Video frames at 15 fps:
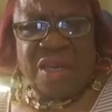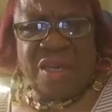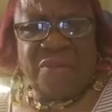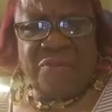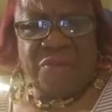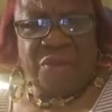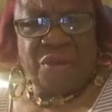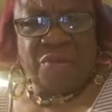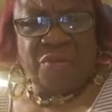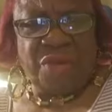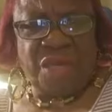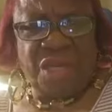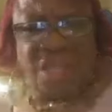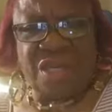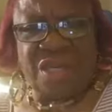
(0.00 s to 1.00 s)
If you can
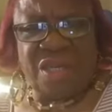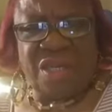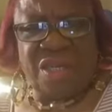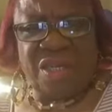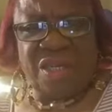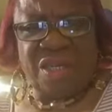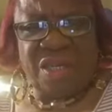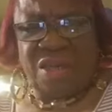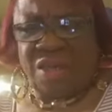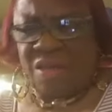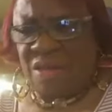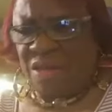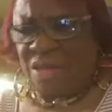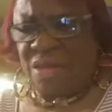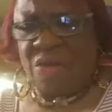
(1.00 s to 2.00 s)
read it,
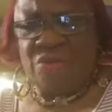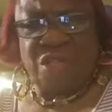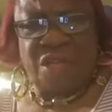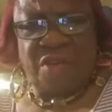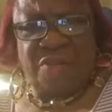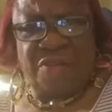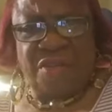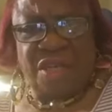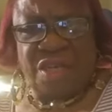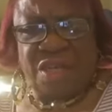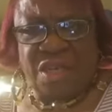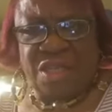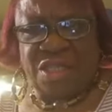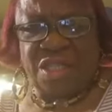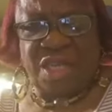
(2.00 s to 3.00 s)
the notes and everything
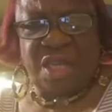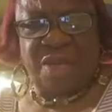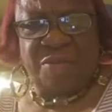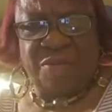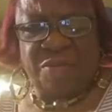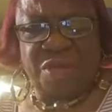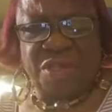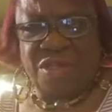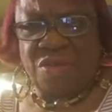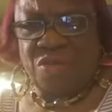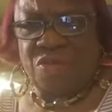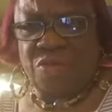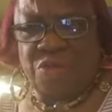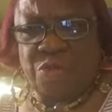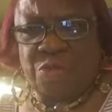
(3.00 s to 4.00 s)
are the same. It's
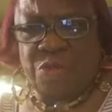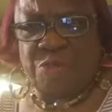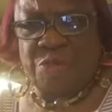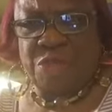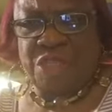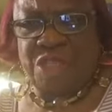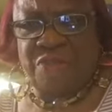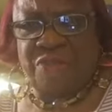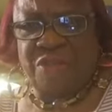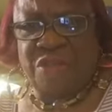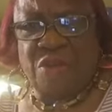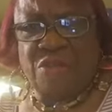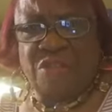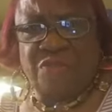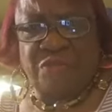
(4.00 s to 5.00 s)
no specific
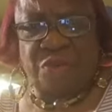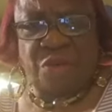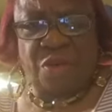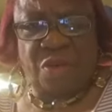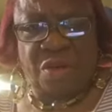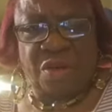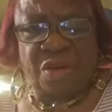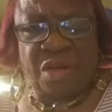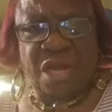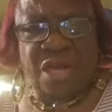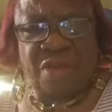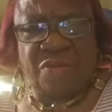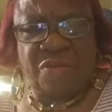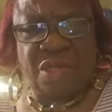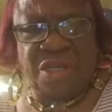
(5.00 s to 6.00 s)
notes for learning how
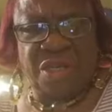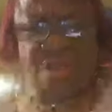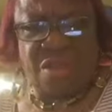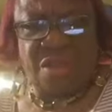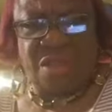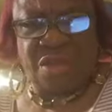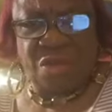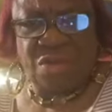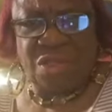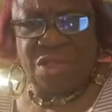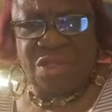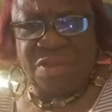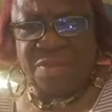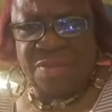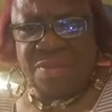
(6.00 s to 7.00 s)
to read notes.
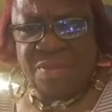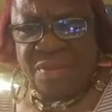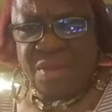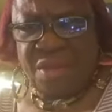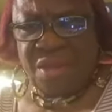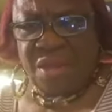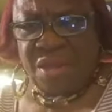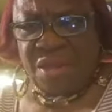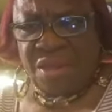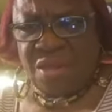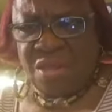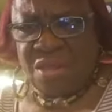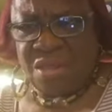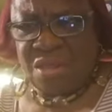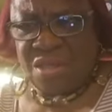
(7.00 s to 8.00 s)

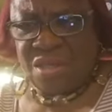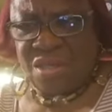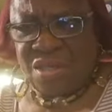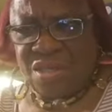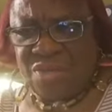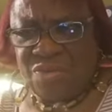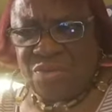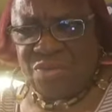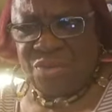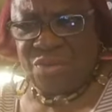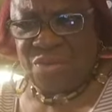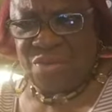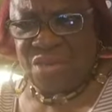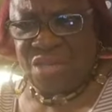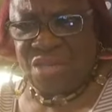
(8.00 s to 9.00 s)
Discuss with
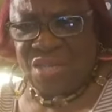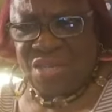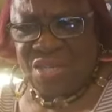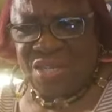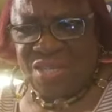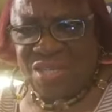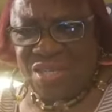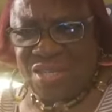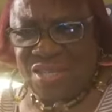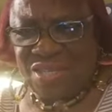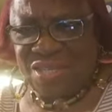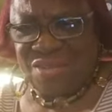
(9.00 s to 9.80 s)
you in the details.